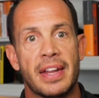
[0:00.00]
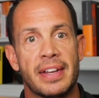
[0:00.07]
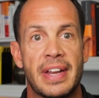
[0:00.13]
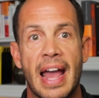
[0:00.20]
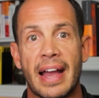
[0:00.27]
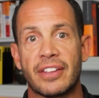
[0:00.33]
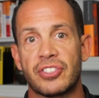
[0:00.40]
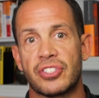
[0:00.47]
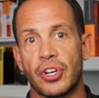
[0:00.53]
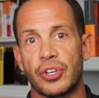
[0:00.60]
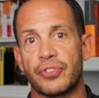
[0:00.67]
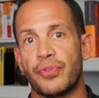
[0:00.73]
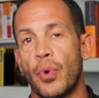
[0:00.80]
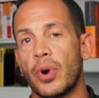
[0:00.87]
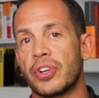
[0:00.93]
Next,
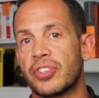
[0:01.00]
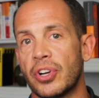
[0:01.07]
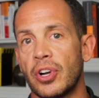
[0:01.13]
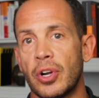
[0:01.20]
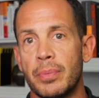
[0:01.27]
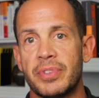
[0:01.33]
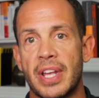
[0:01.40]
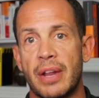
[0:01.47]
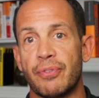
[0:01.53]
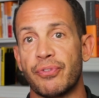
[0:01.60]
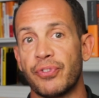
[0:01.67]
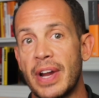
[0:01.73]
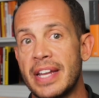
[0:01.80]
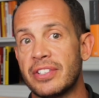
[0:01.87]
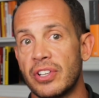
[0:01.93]
search for terms and
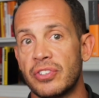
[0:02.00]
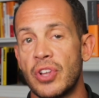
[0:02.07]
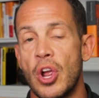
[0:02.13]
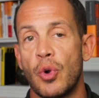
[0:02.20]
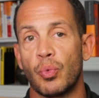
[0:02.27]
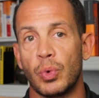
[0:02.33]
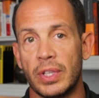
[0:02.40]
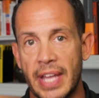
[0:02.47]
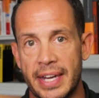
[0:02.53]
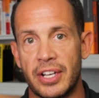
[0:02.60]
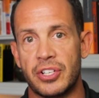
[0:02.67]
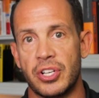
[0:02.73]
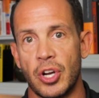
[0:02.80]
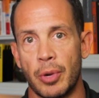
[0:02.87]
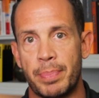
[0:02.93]
phrases
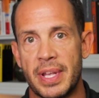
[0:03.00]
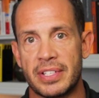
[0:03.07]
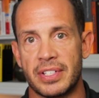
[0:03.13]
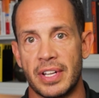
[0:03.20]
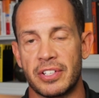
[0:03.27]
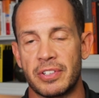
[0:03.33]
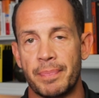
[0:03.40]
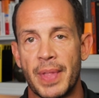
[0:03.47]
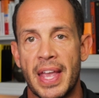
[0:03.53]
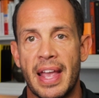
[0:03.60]
related to your business.